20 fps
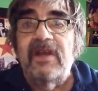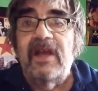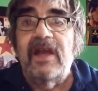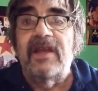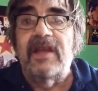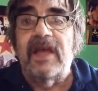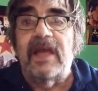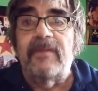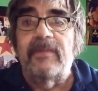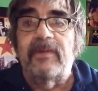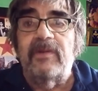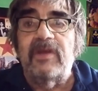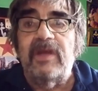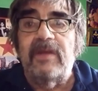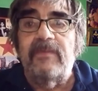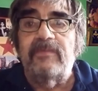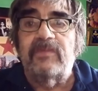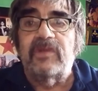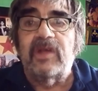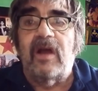enable
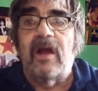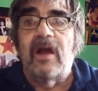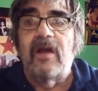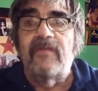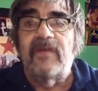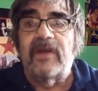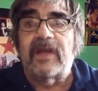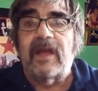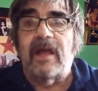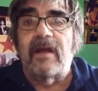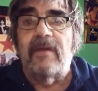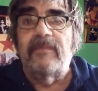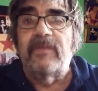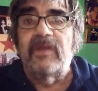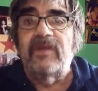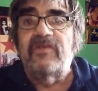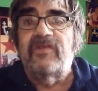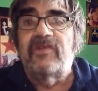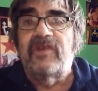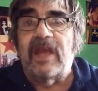him to overcome the
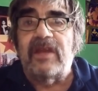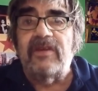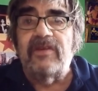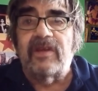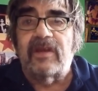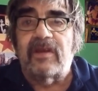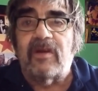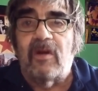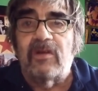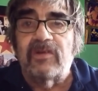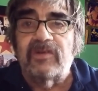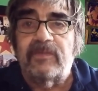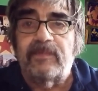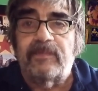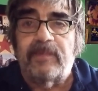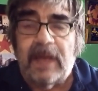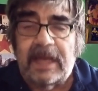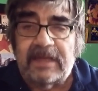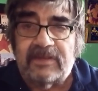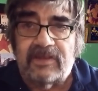gender
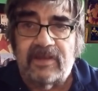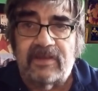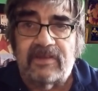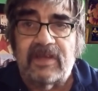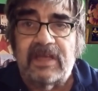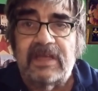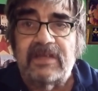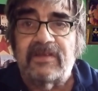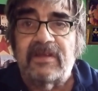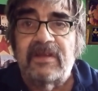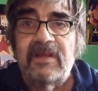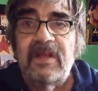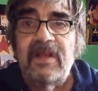complexities